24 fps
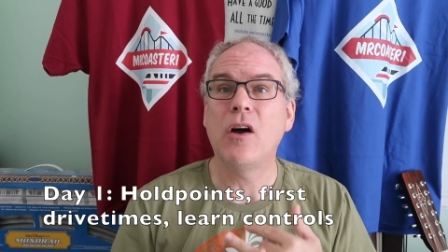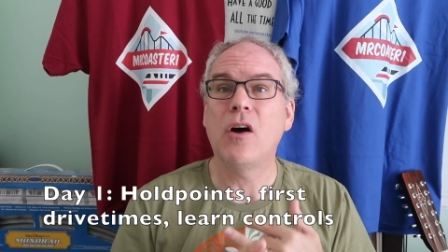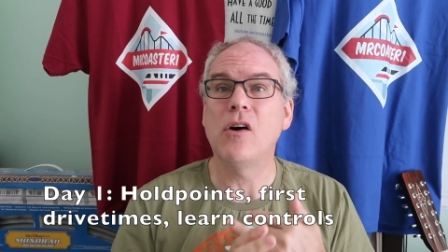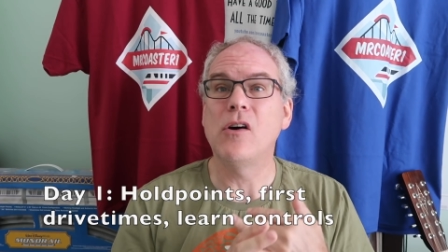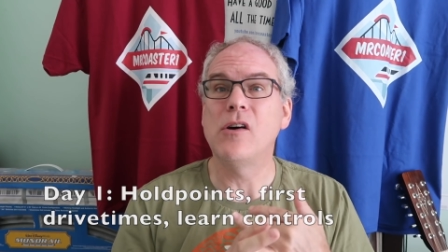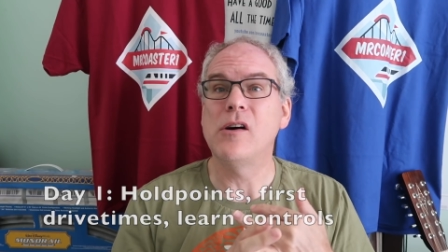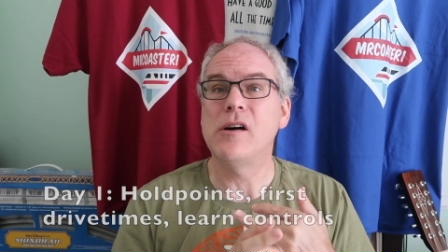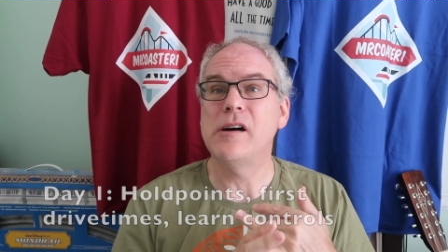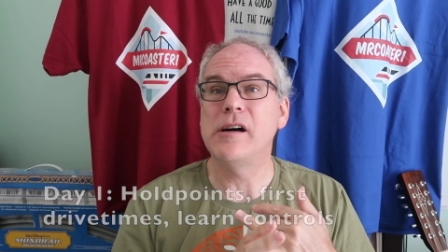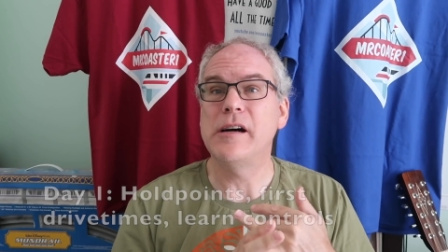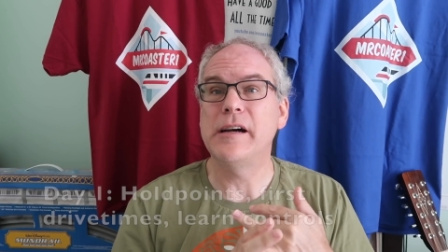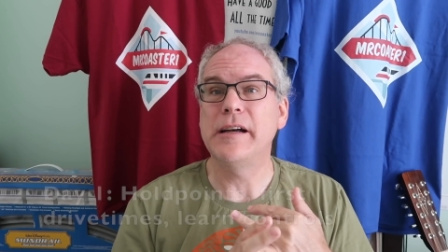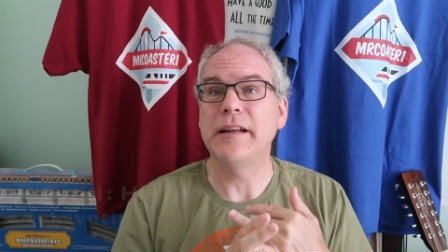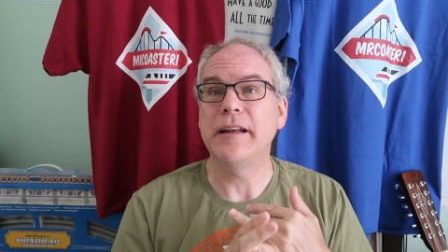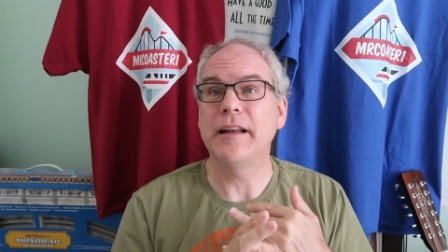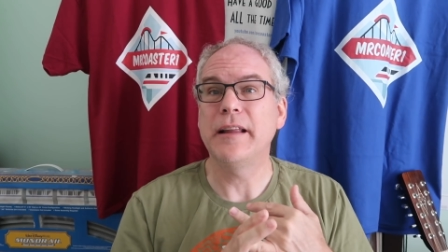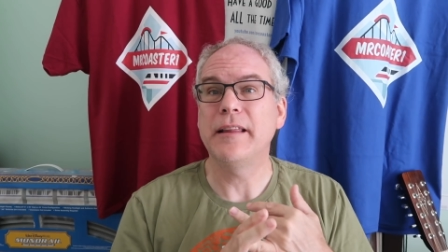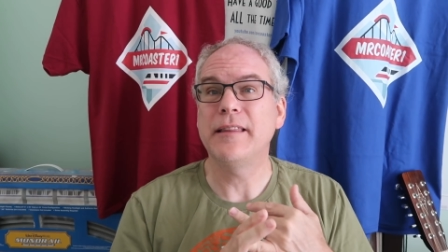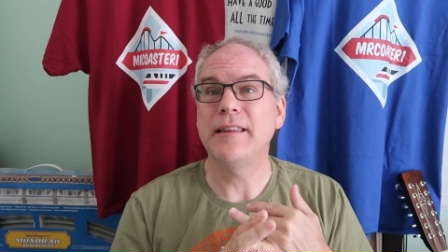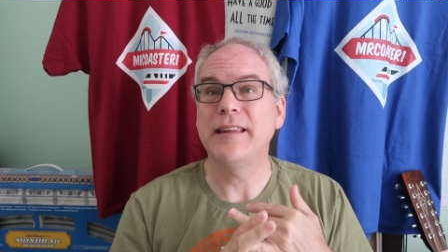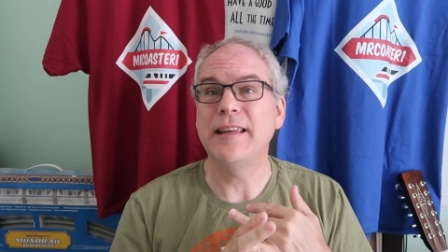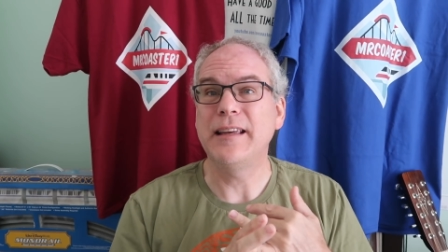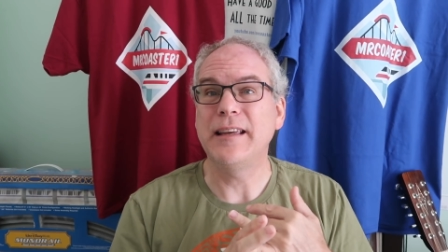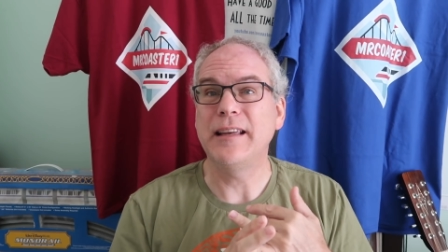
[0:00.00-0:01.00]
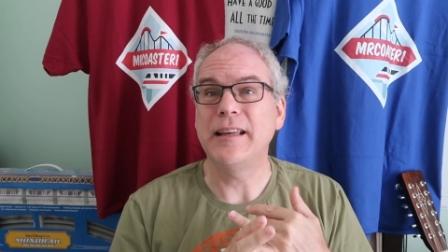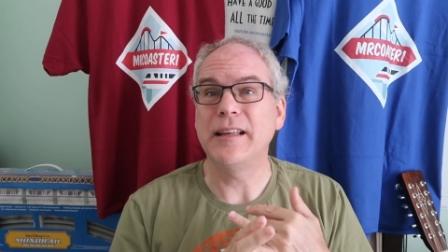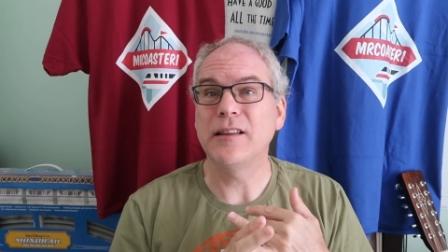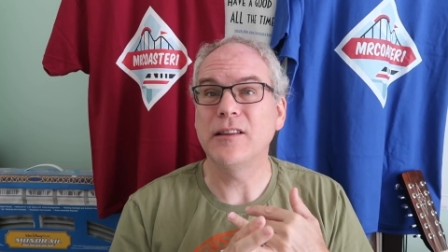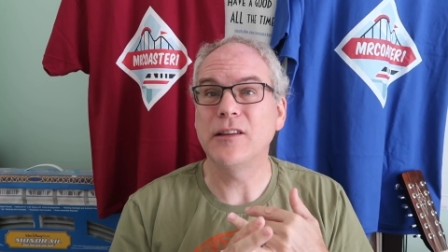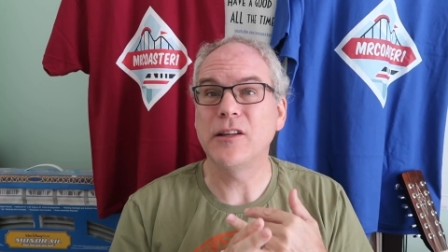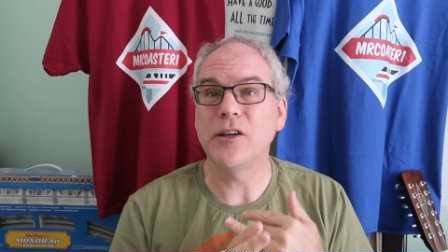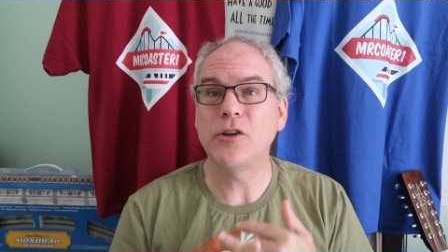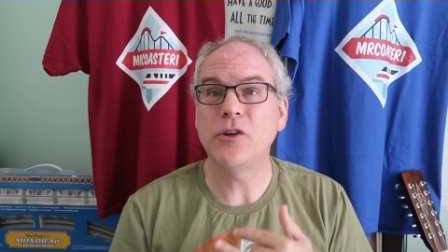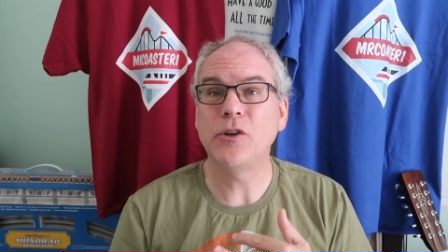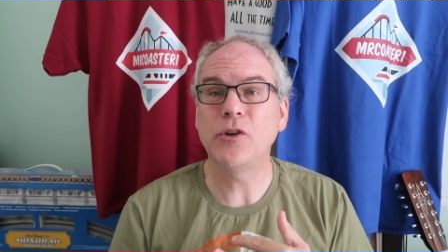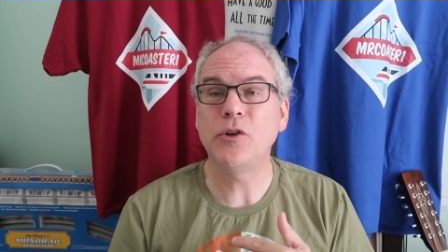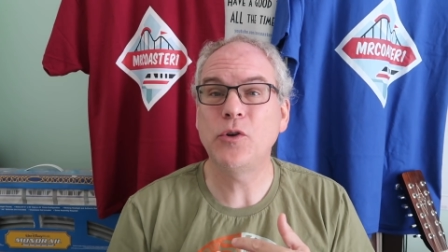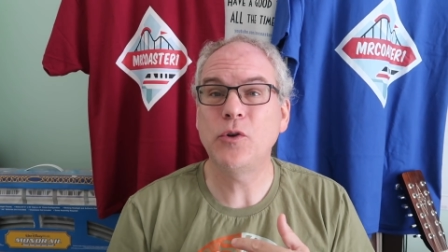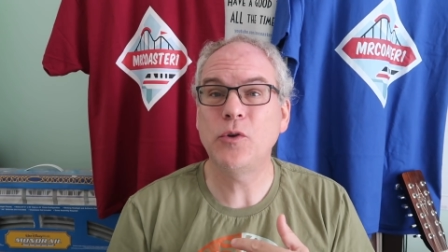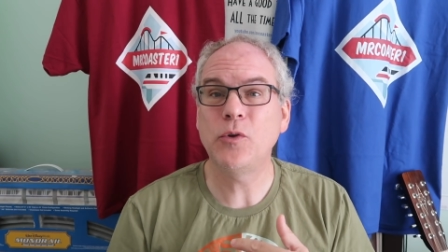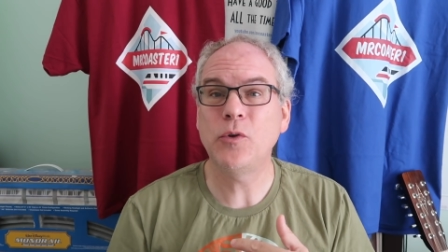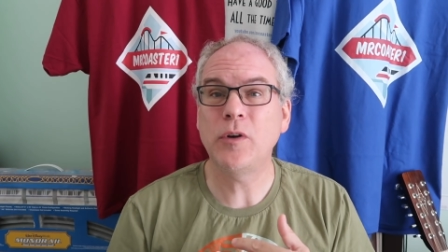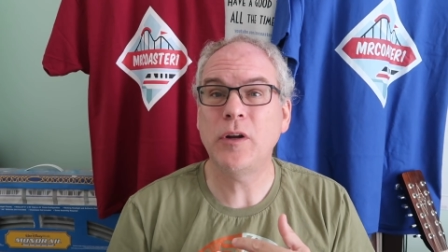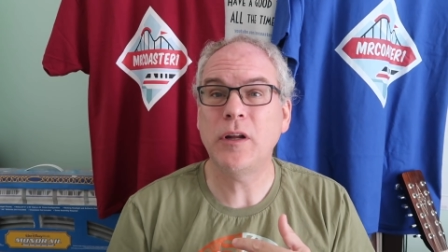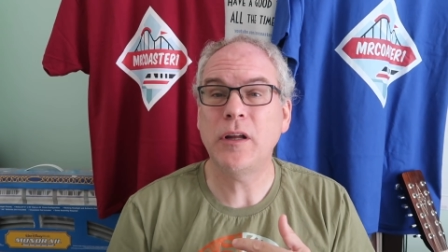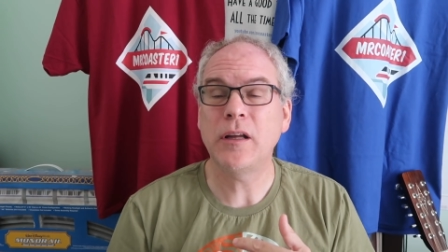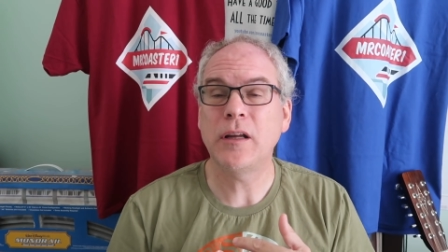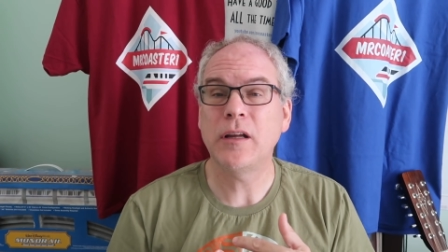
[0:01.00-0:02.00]
on the
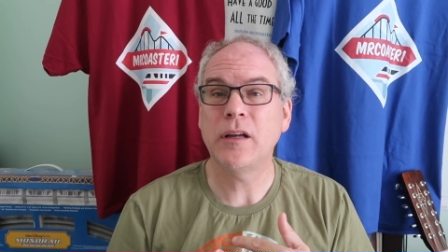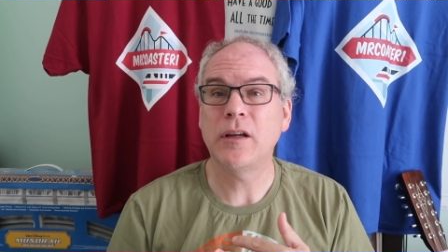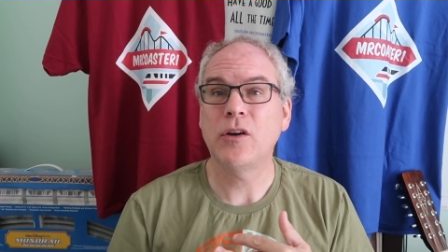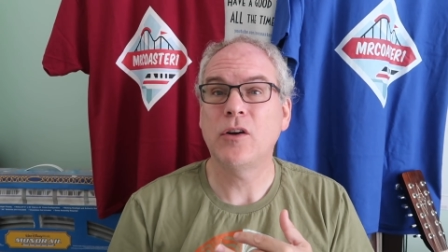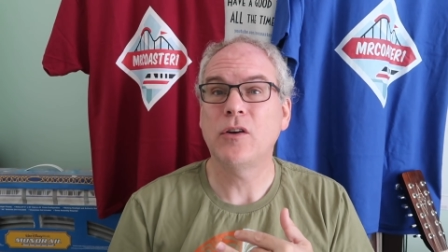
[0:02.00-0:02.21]
lagoon